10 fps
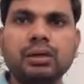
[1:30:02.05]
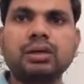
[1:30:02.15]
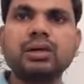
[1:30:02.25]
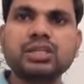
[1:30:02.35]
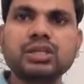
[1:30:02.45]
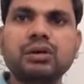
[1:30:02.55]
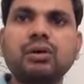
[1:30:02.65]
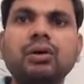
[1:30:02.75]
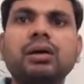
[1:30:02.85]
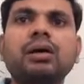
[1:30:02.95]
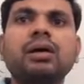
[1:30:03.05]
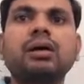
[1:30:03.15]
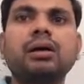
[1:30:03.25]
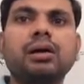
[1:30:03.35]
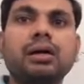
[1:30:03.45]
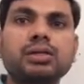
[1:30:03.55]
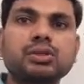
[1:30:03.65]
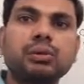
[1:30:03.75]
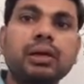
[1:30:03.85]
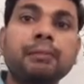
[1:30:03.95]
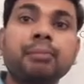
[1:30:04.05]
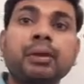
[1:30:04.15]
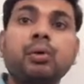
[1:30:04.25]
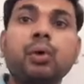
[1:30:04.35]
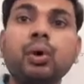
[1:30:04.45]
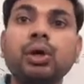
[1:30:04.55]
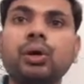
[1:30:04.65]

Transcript: Glycerol, oil